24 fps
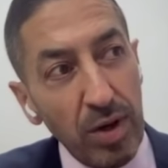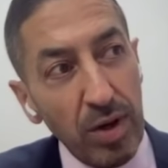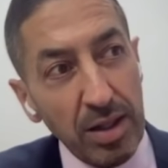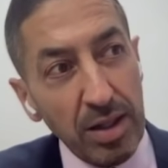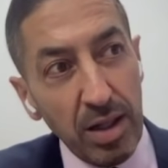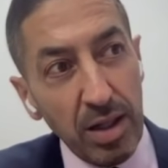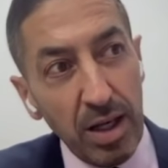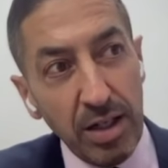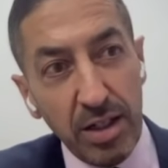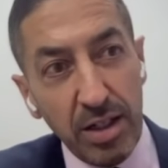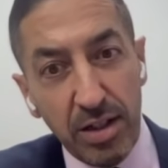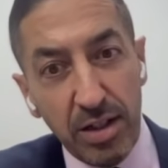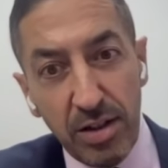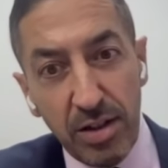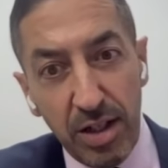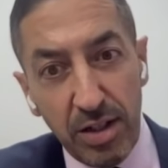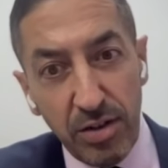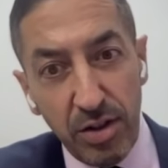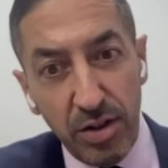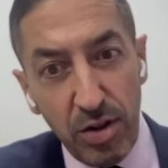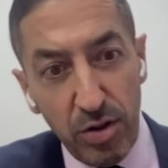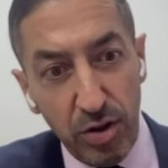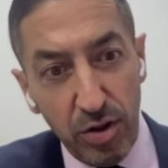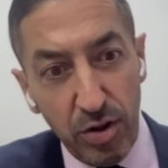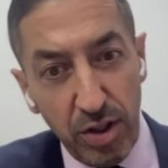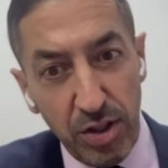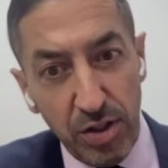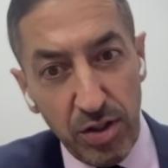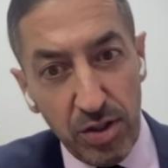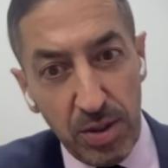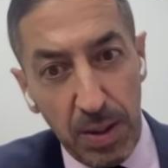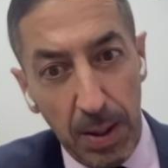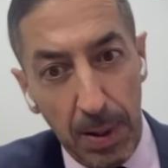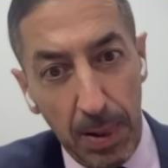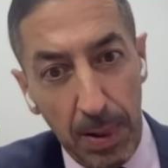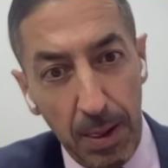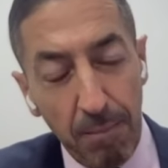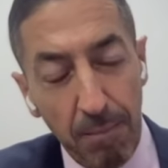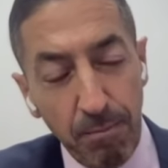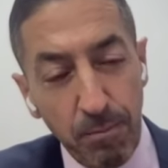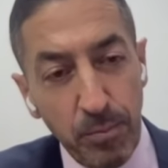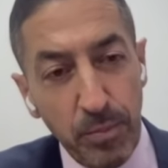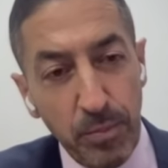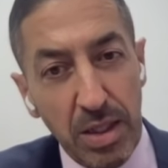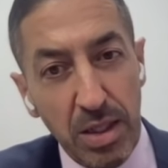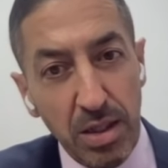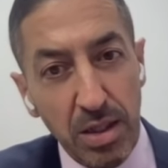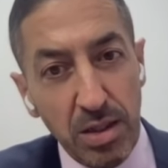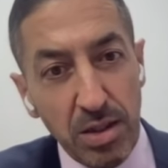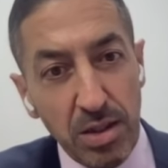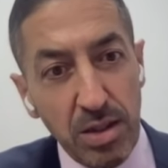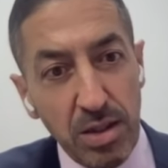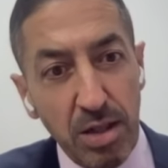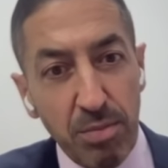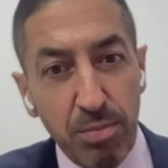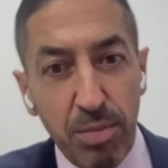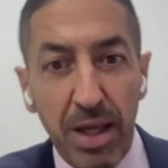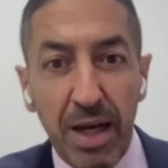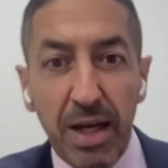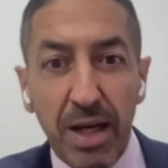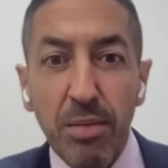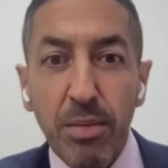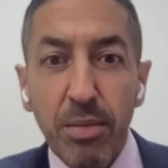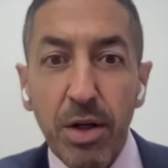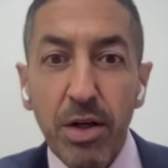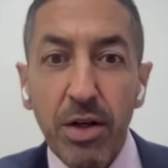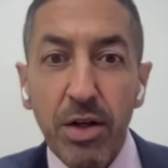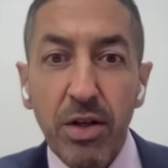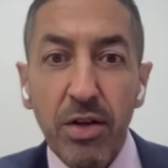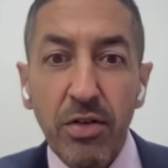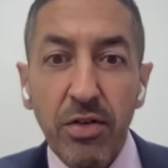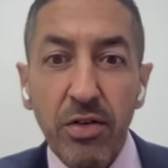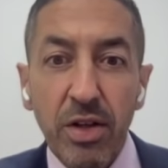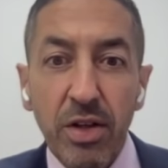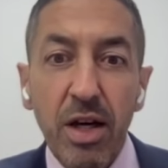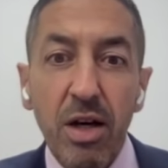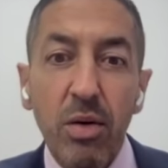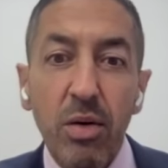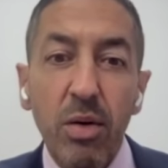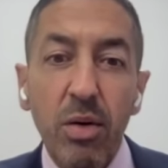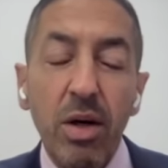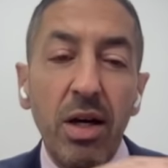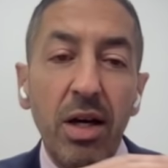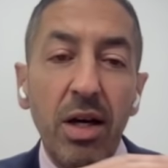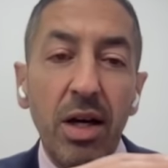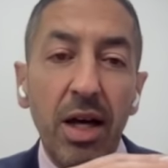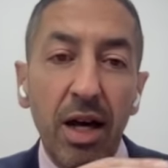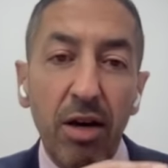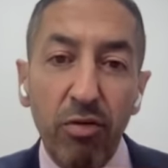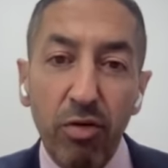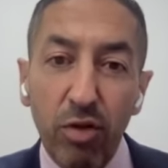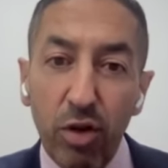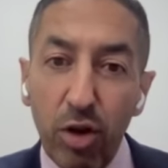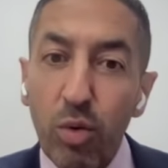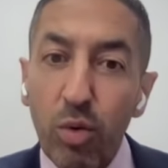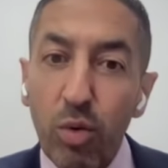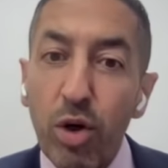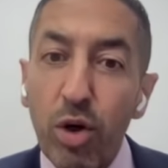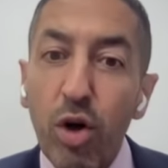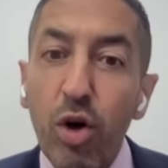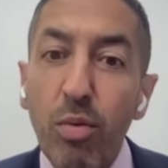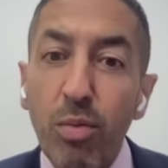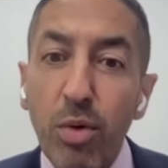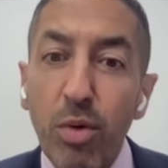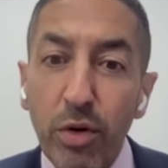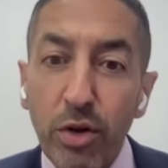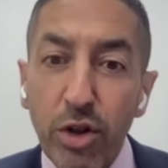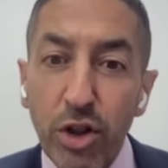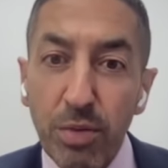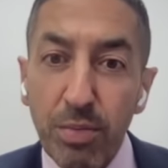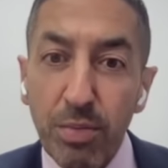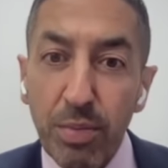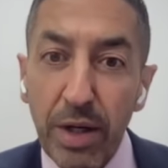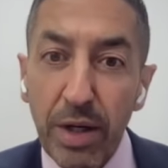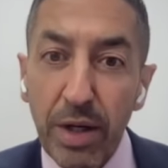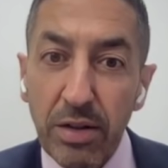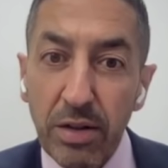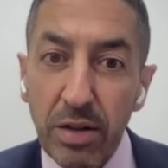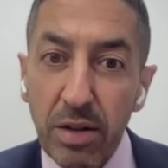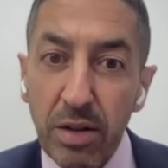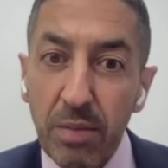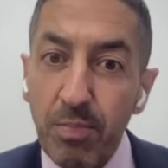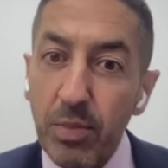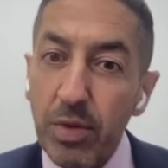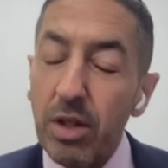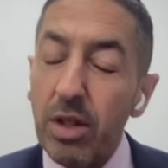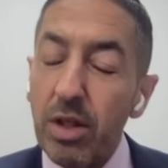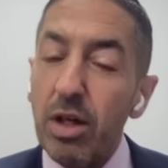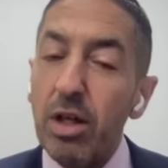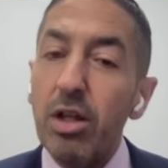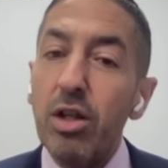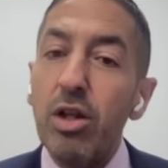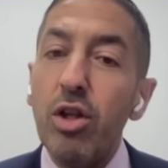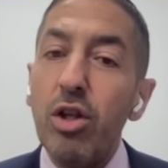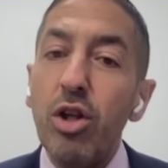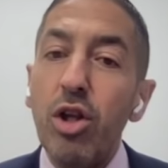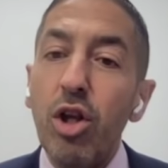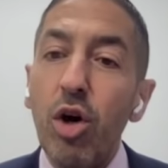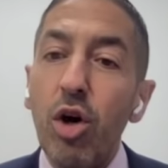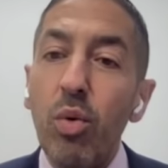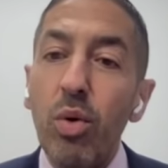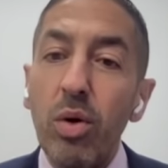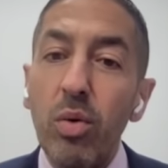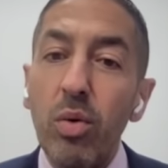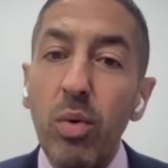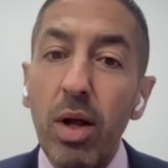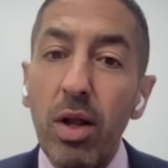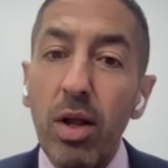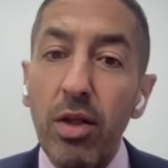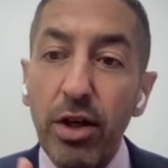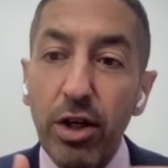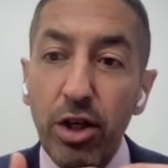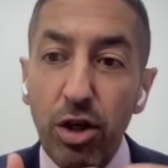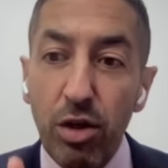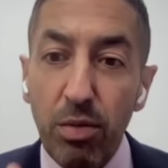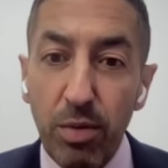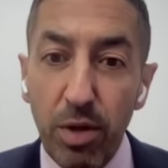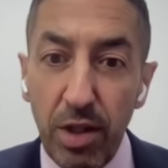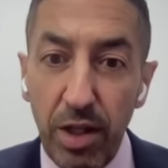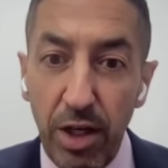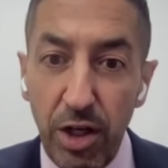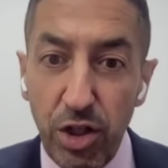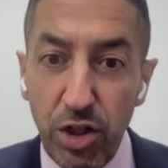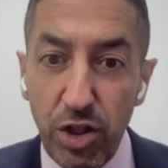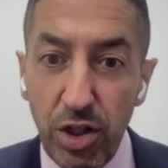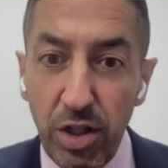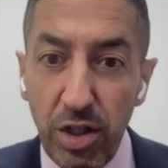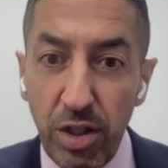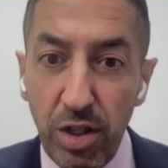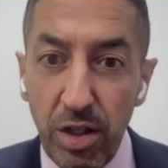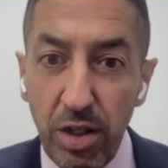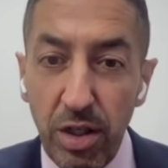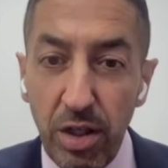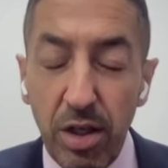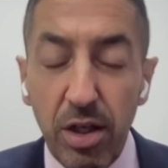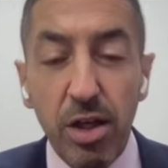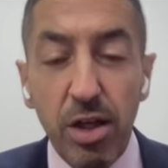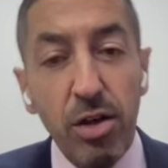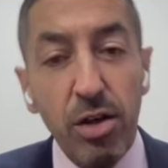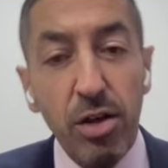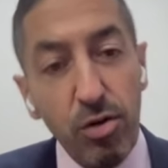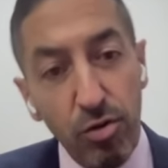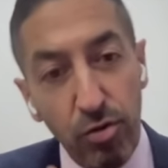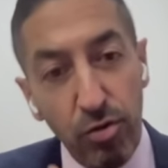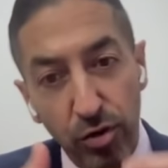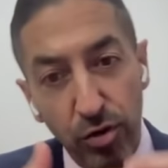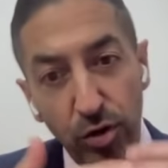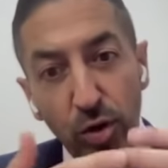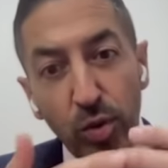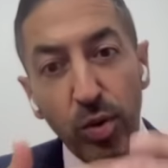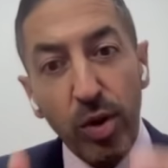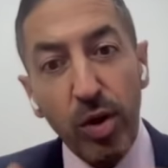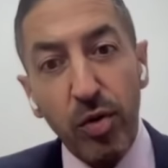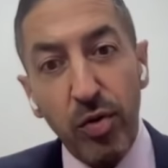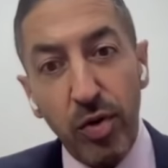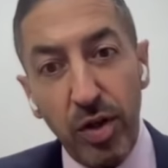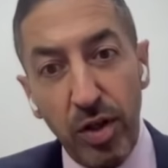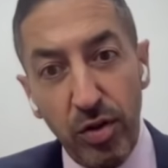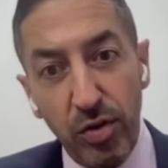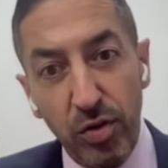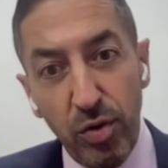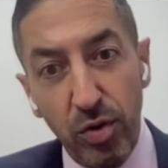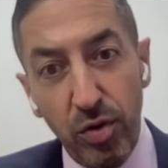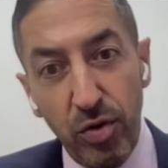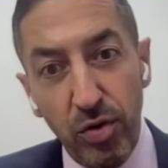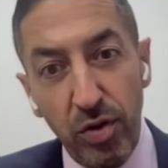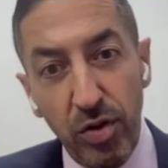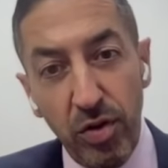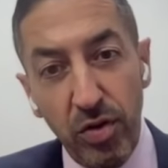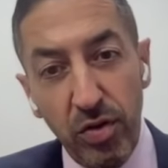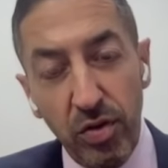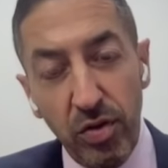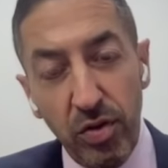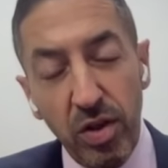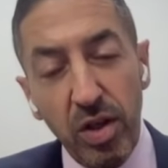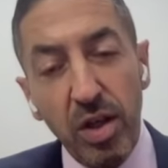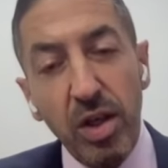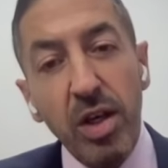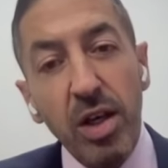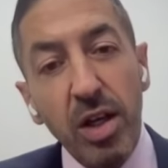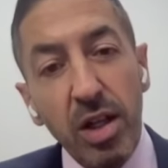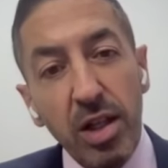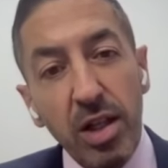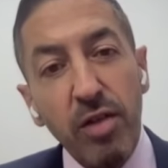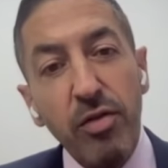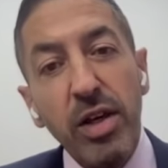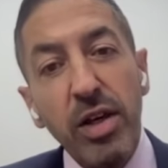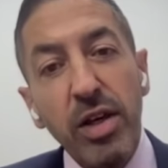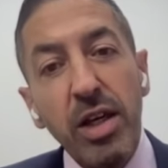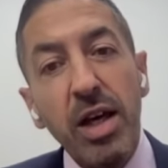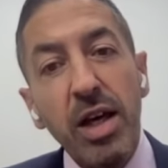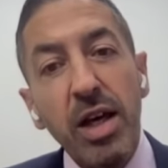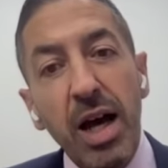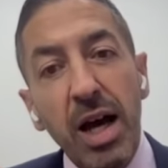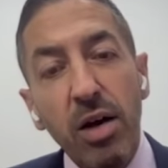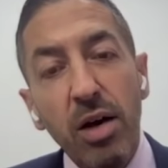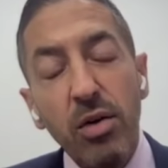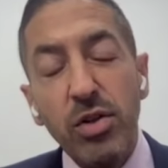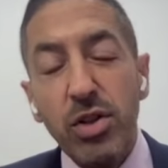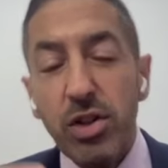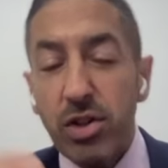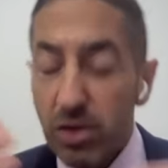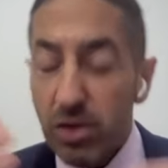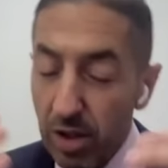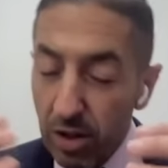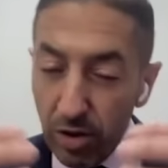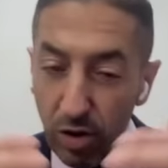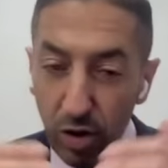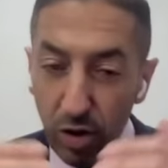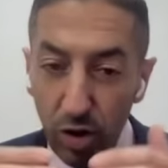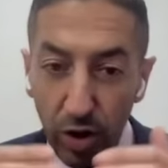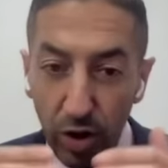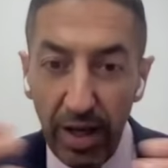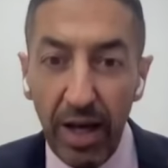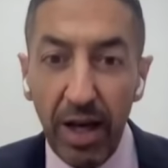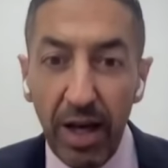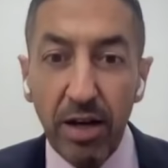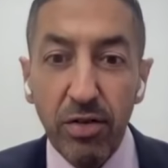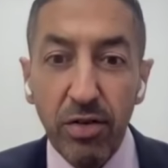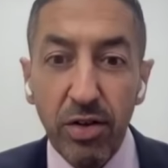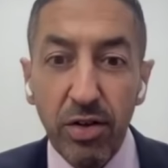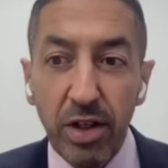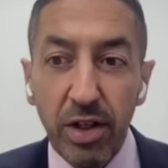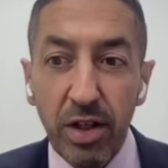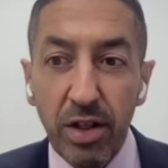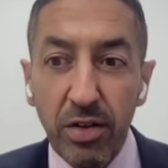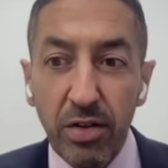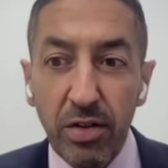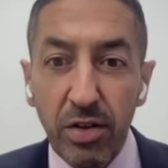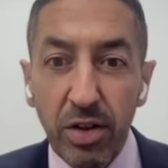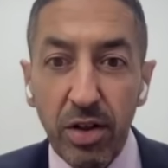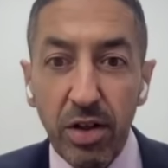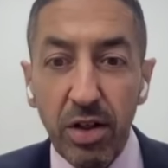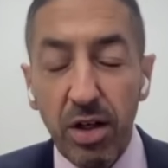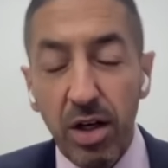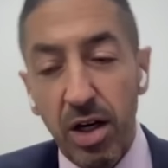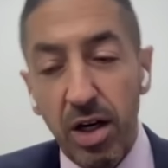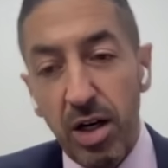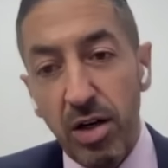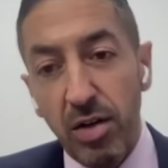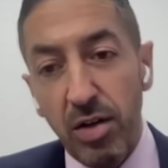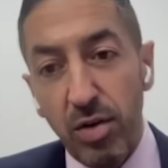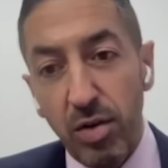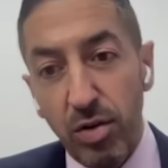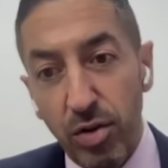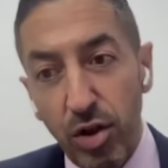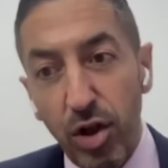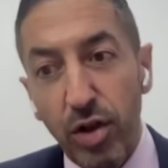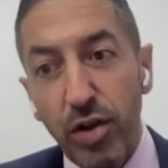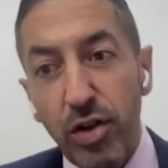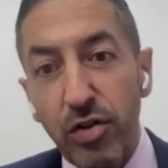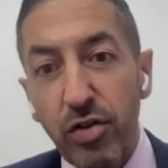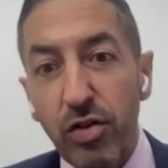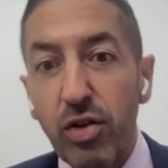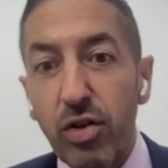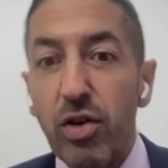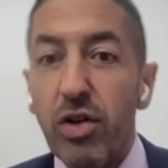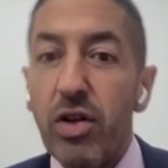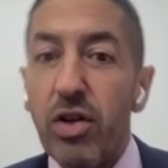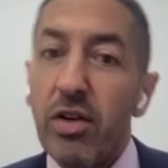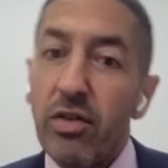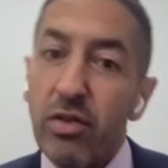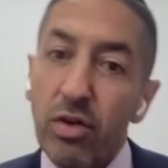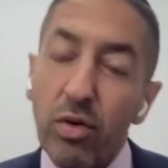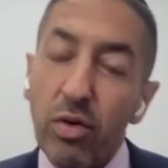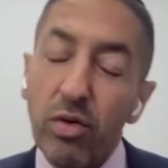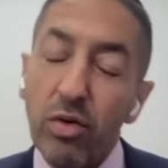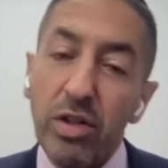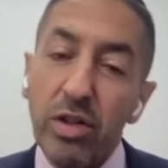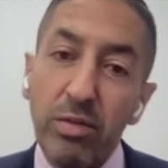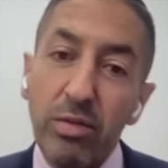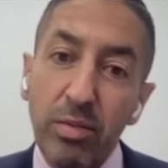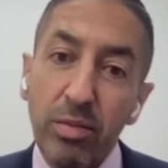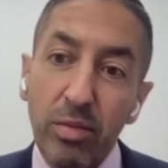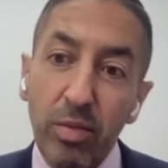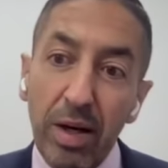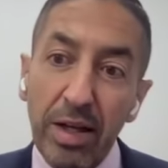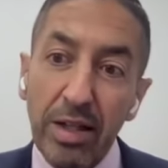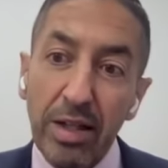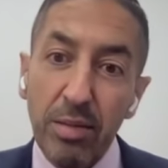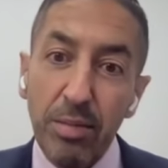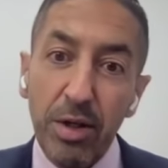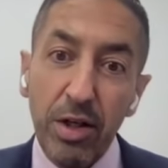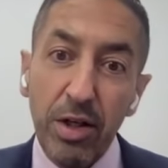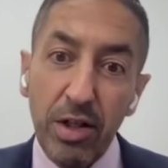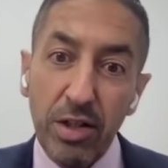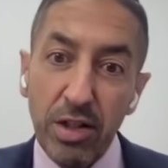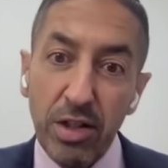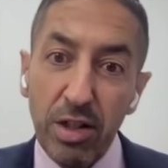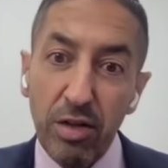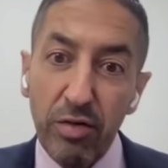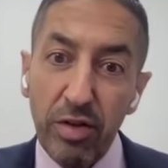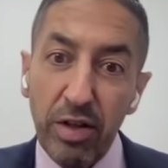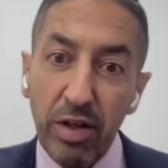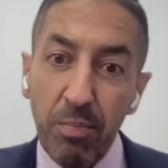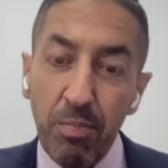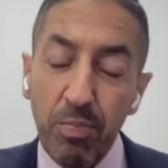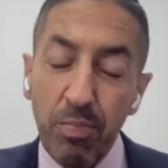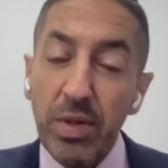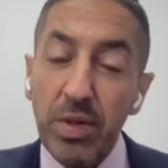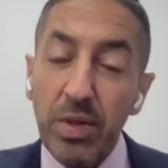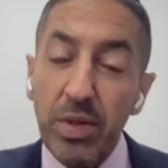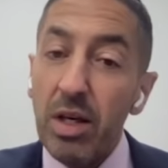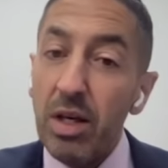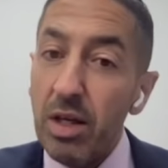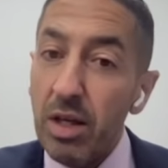redlining in the 1930s means that Black Americans now have lower home ownership rate, lower wealth accumulation, fewer resources, living in houses that on aggregate are not as good as those white Americans live in.